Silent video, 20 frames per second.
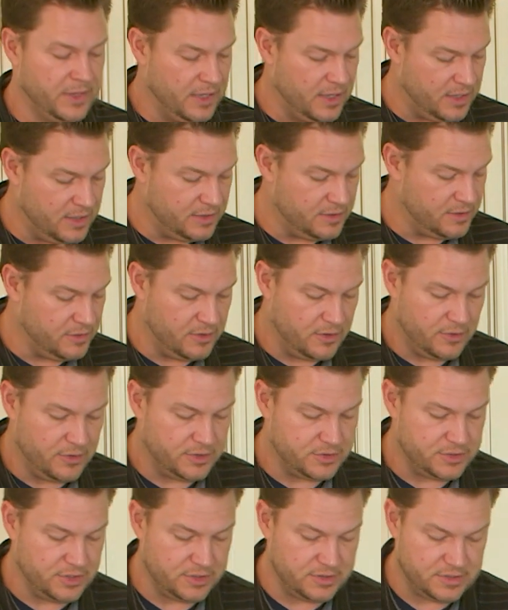and
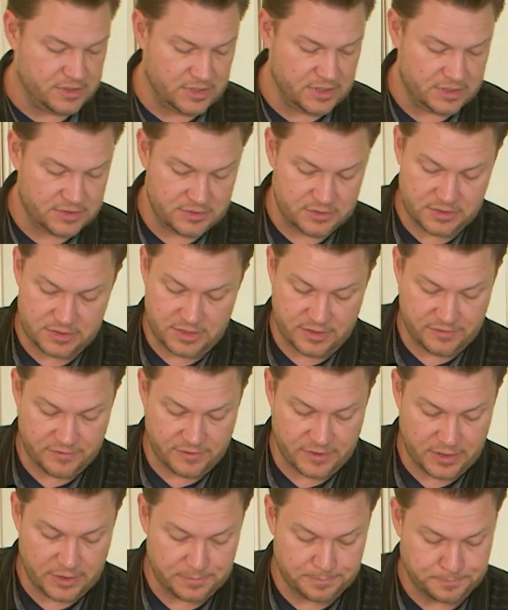adjust it as you see
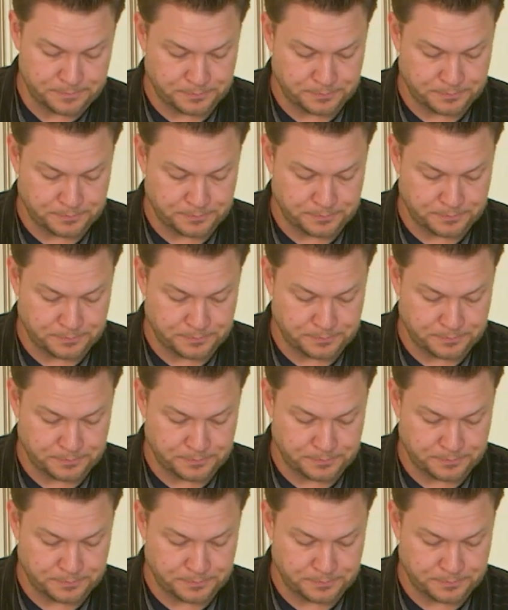fit.